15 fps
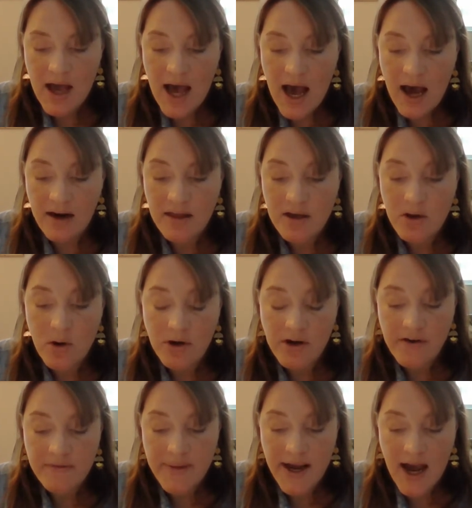Out of the
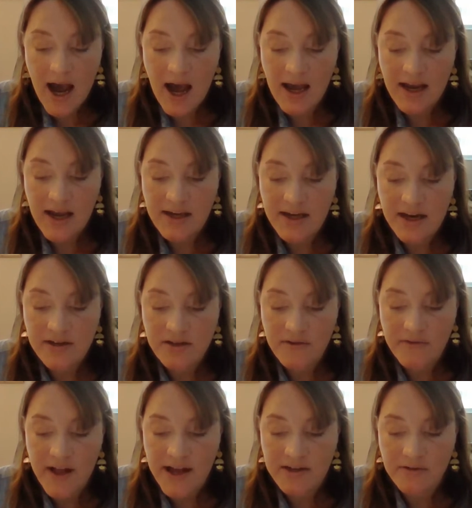corner of my eye, I catch the
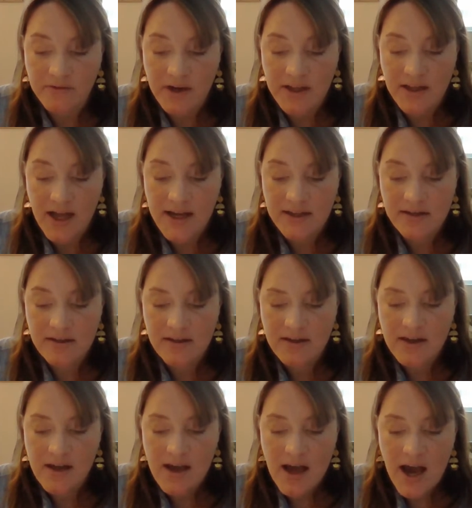flash of red lights.
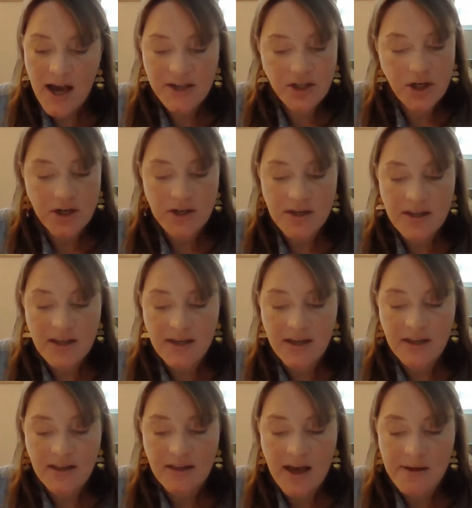I turn,
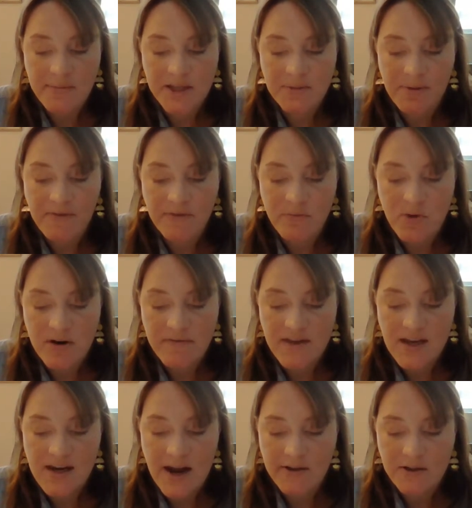thinking the light must be from one of
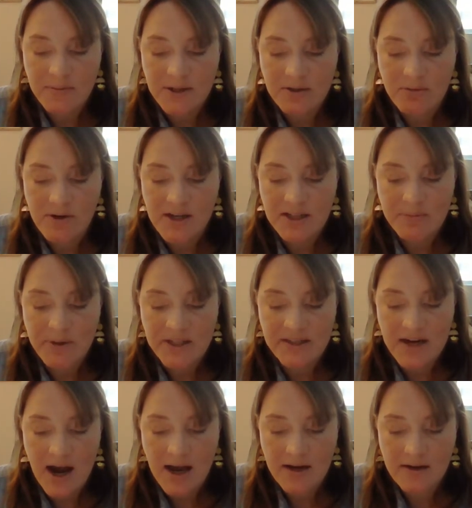the announcement screens, but it's
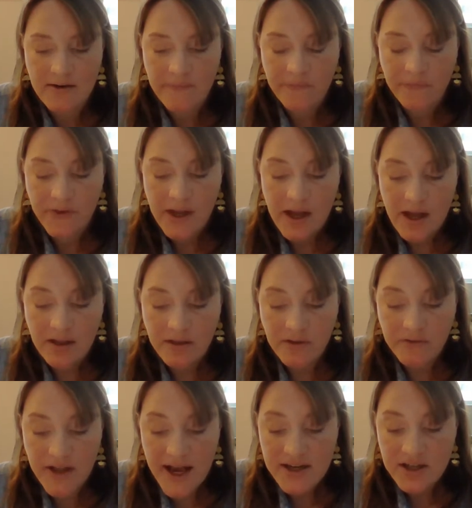not. The
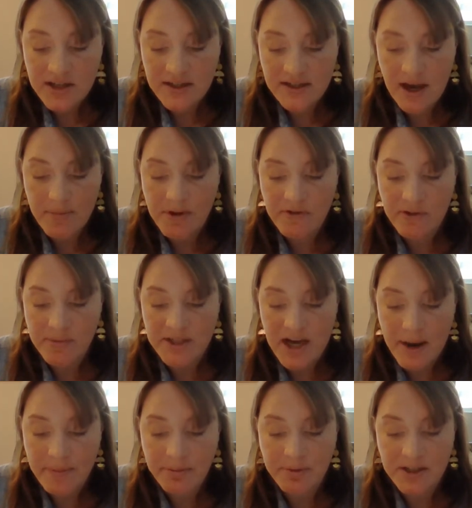flashing is coming from
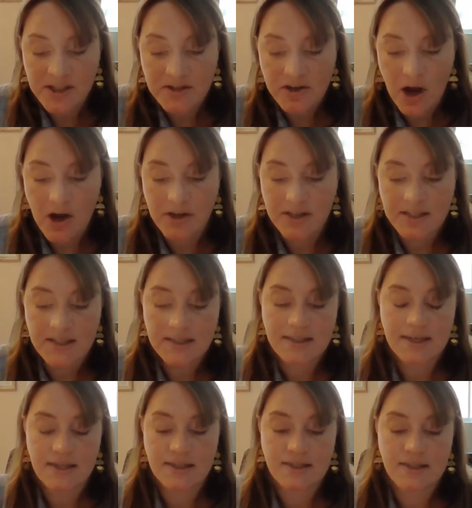atop a police car in the
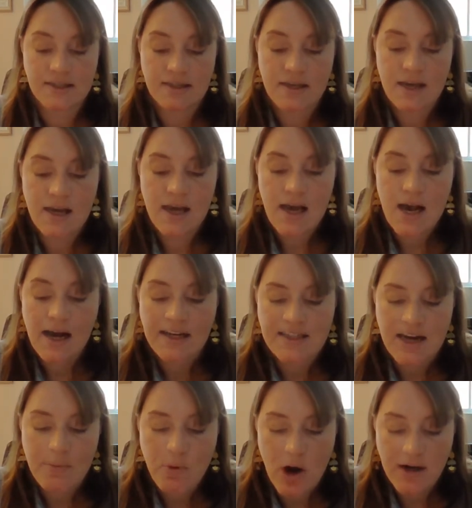distance. I
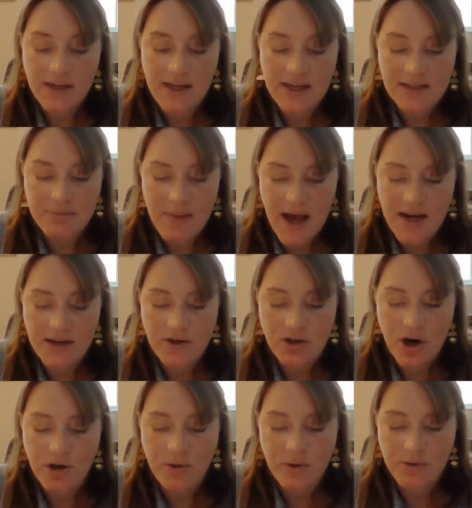stop walking as men in
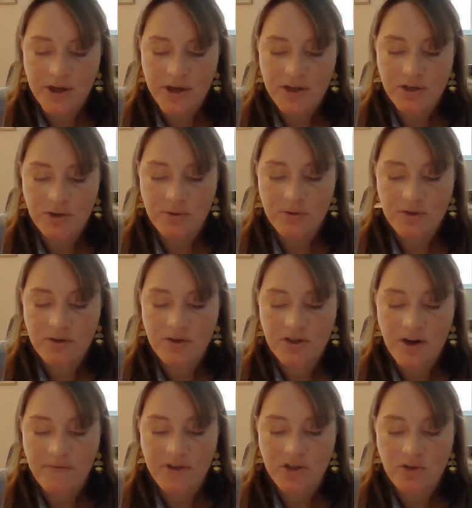charcoal suits
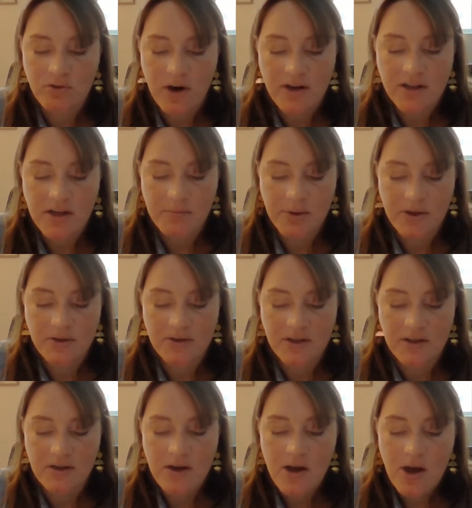shove a struggling
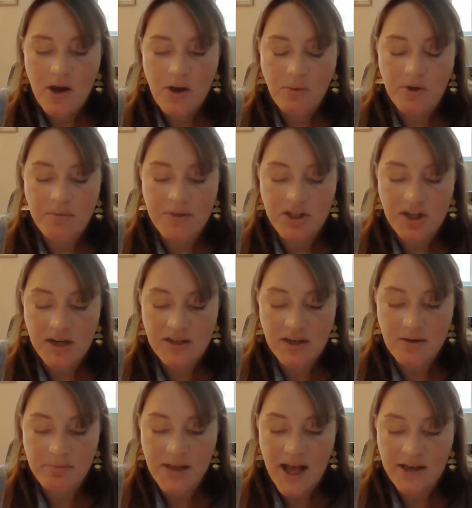person with magenta
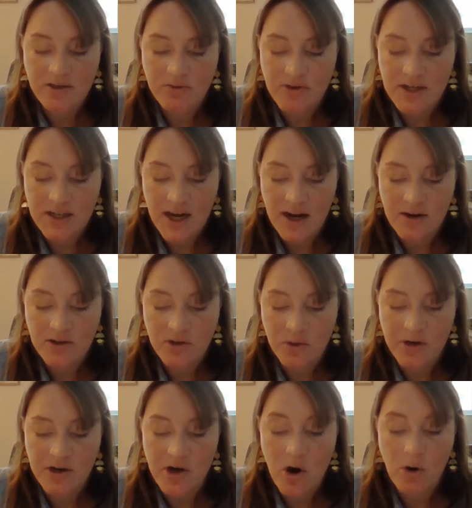and black streaked hair
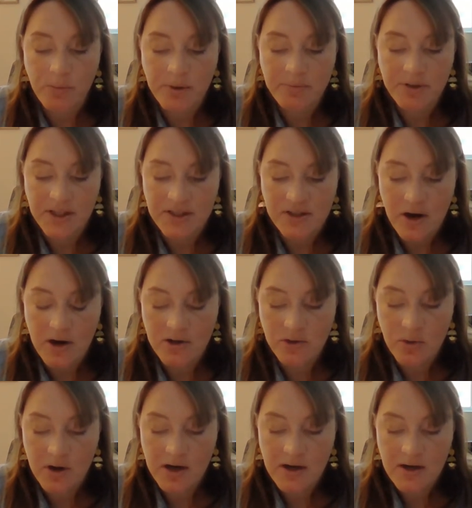toward an open police car
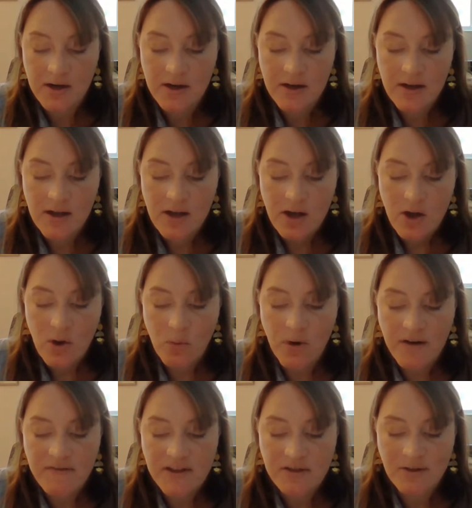door.
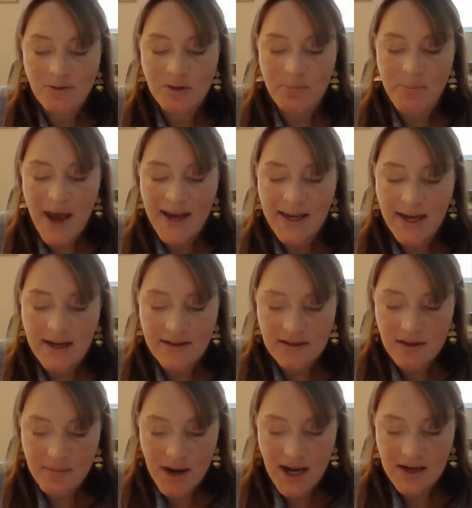One of the suits backhands
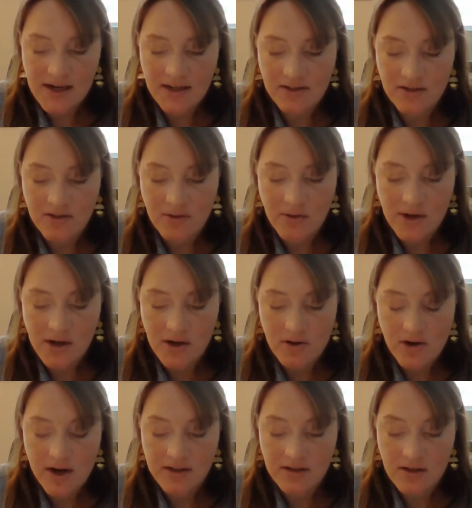the man he's escorting
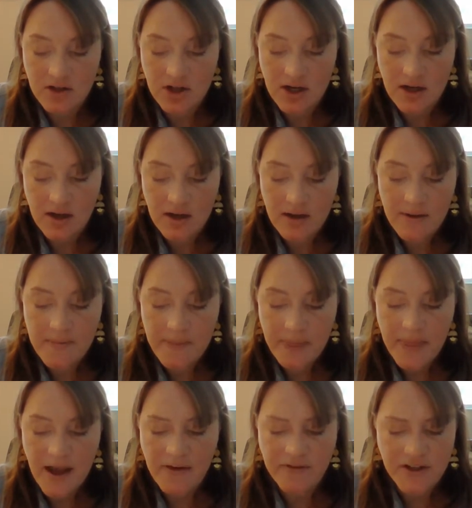across the cheek.
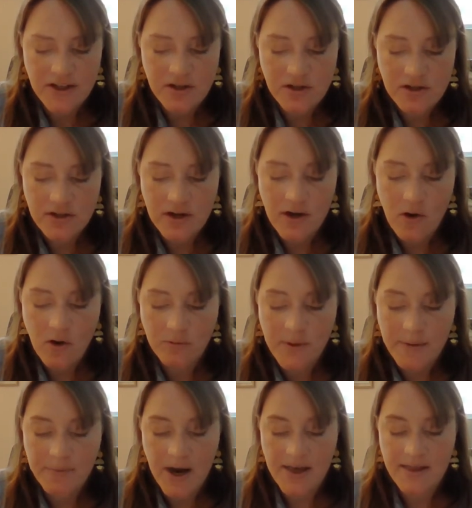I flinch and hold
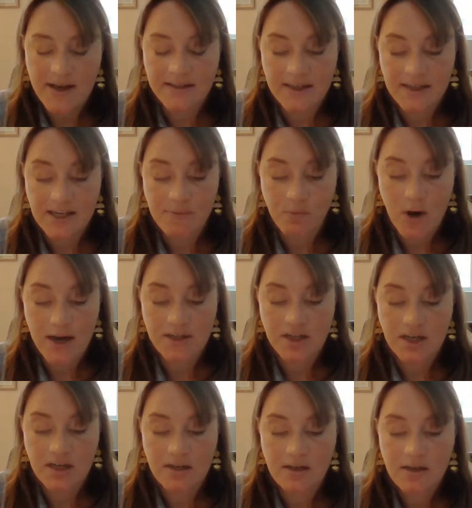my breath as I keep watching.